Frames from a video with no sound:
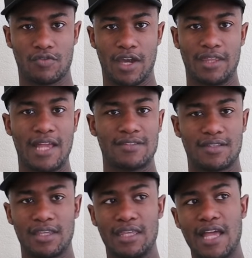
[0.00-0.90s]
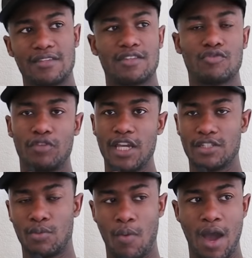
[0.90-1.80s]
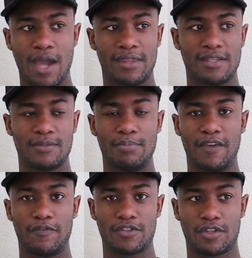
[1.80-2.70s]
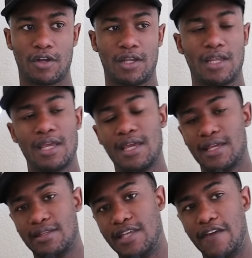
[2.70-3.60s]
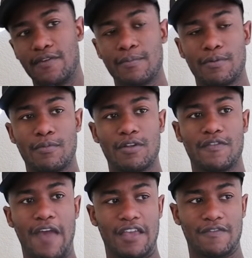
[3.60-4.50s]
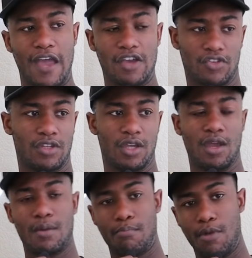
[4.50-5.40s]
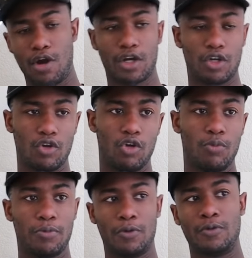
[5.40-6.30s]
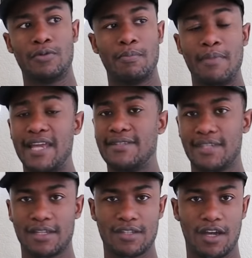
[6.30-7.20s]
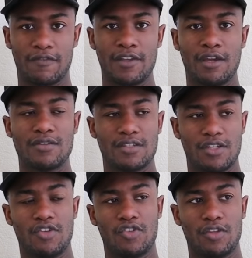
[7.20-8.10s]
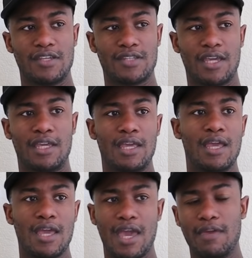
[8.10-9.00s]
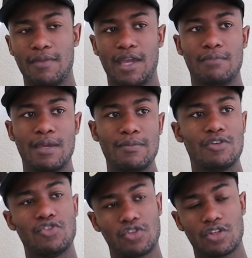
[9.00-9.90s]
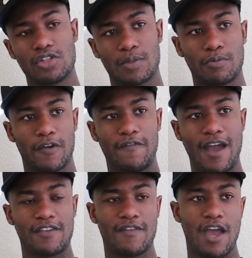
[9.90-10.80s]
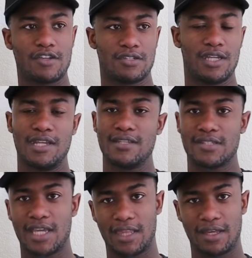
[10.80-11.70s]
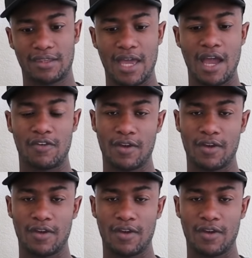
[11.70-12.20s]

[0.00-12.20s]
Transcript: right? That's the reason why this beef was started. Devin promotes fast fashion. Mark and Opal made TikTok videos essentially saying, hey man, maybe you shouldn't support fast fashion. They didn't say it like that,